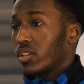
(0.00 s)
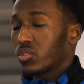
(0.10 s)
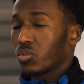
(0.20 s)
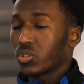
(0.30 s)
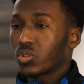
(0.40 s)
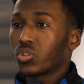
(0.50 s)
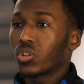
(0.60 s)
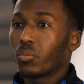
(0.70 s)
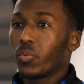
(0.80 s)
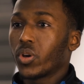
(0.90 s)
So it's got
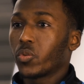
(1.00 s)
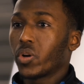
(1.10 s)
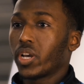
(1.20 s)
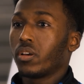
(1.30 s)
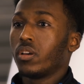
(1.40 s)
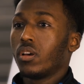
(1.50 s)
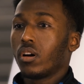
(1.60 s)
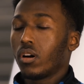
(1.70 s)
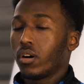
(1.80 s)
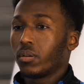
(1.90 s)
to the point where
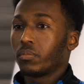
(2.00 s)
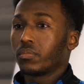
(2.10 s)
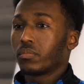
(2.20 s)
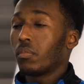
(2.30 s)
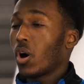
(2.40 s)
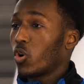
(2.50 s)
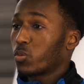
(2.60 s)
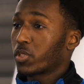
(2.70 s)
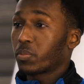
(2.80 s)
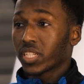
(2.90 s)
my whole
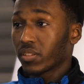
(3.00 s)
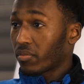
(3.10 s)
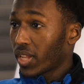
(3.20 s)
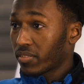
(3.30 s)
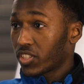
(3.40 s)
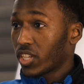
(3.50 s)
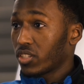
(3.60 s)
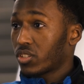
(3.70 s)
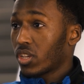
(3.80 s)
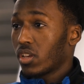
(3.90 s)
perspective of life
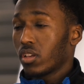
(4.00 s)
changed.